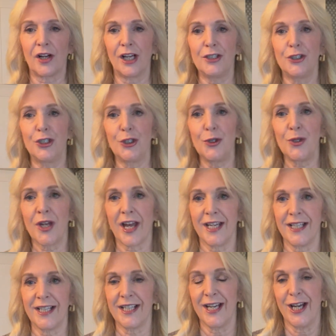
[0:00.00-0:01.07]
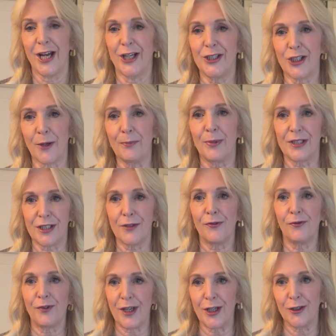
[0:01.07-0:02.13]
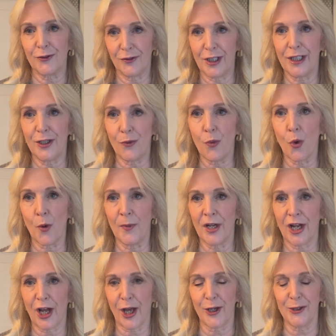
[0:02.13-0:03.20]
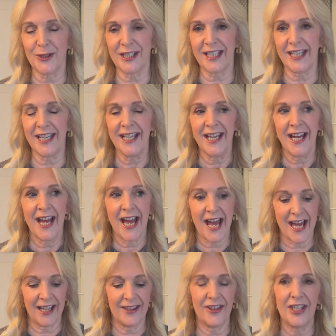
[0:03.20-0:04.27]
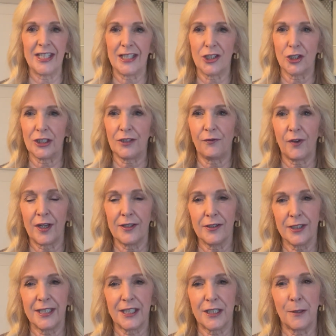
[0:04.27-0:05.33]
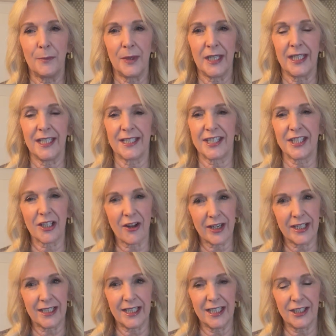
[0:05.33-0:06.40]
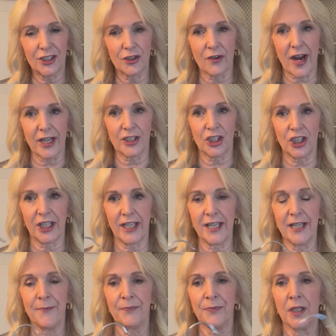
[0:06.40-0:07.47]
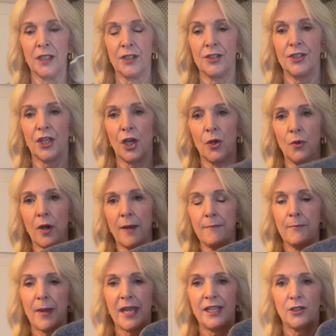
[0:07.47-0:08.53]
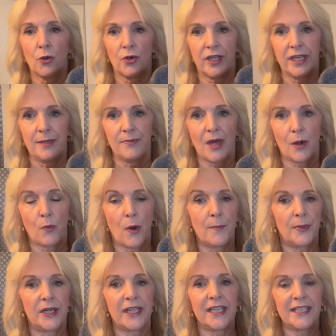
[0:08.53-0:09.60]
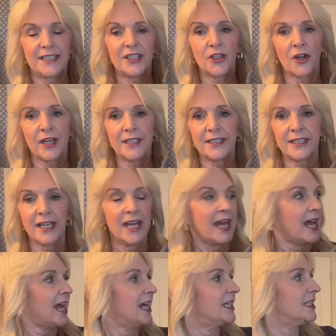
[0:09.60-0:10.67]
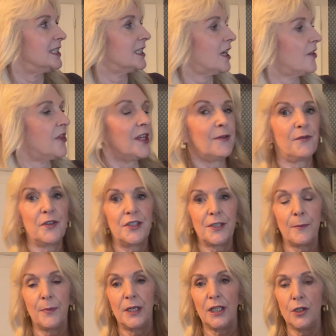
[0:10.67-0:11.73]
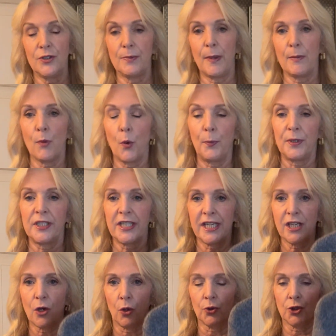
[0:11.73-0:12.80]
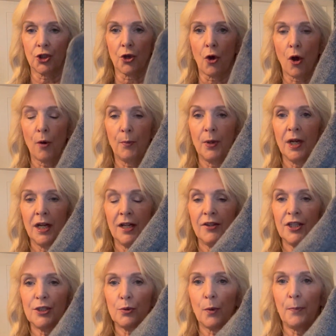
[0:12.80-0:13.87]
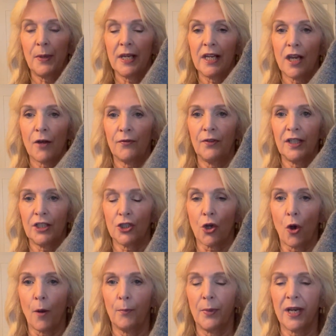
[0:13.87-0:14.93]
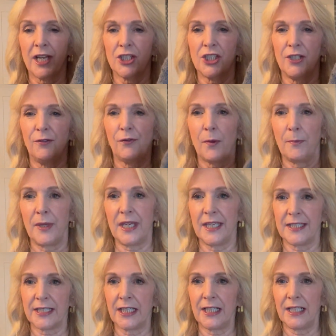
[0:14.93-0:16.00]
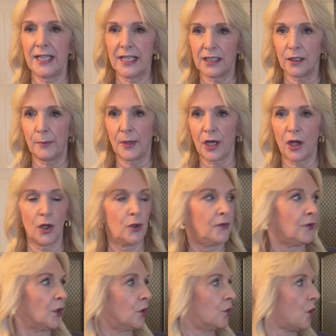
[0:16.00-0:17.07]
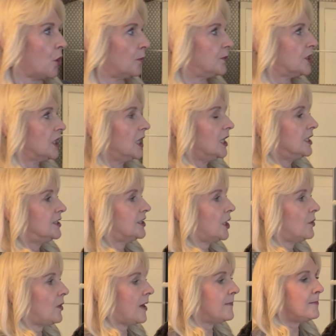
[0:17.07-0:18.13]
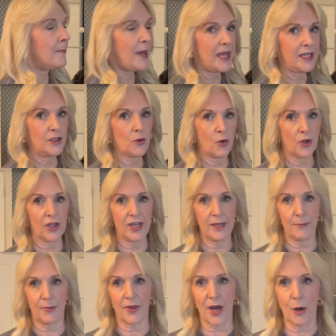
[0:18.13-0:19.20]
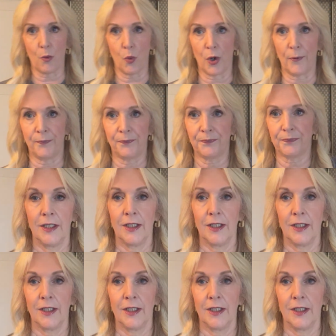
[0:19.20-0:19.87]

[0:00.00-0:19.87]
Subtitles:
I do like a jumper to feel really warm and cozy, and this just feels to me slightly scratchy. So I may not keep that one, but it is nice. And I think for somebody who's a bit more petite on top, this would be a lovely top. But actually for me, it's a little bit over cropped. So I may not keep that one.